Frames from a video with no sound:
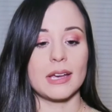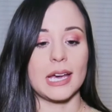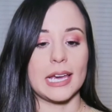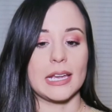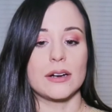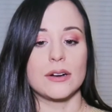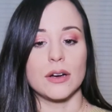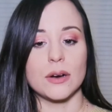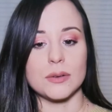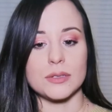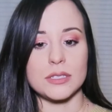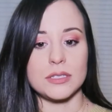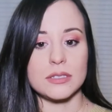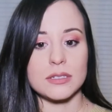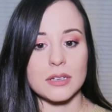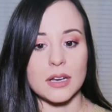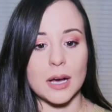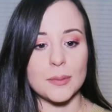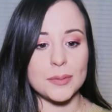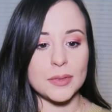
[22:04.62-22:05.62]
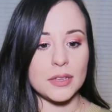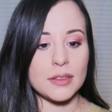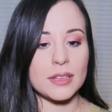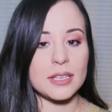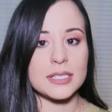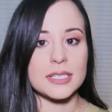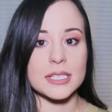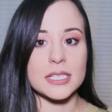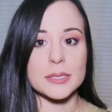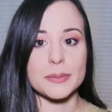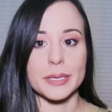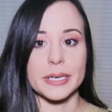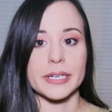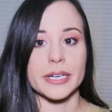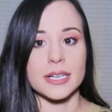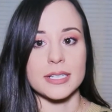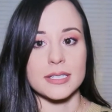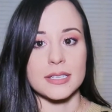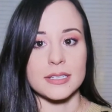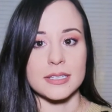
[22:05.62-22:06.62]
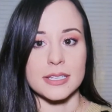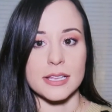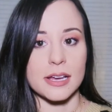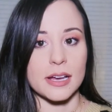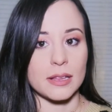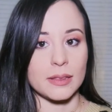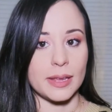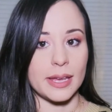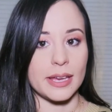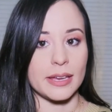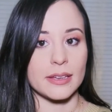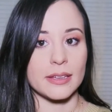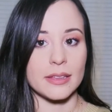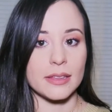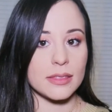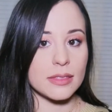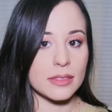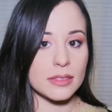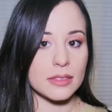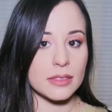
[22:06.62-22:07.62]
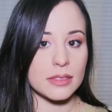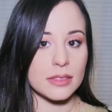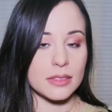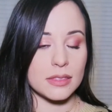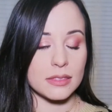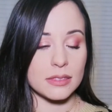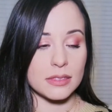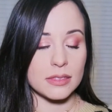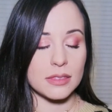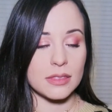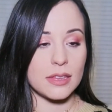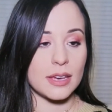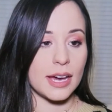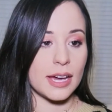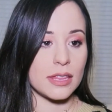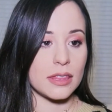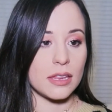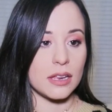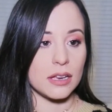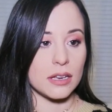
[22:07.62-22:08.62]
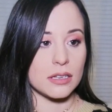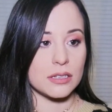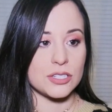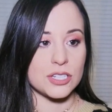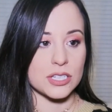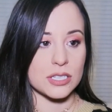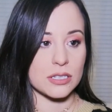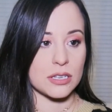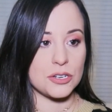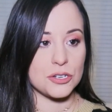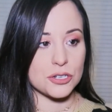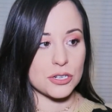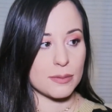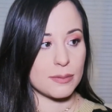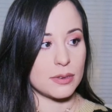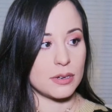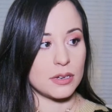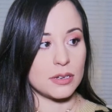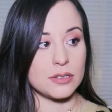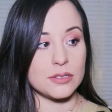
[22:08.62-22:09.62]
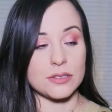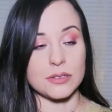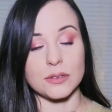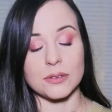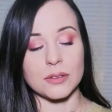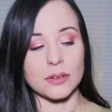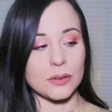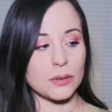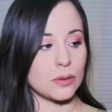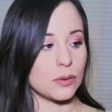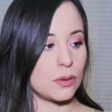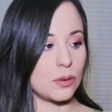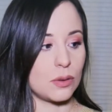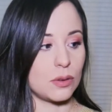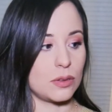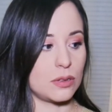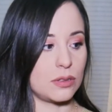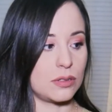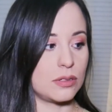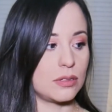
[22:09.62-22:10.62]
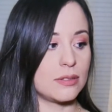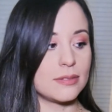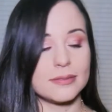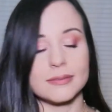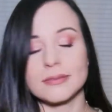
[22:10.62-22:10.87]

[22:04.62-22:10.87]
I don't know, it was a couple of these experiences that like I think just contributed to the whole,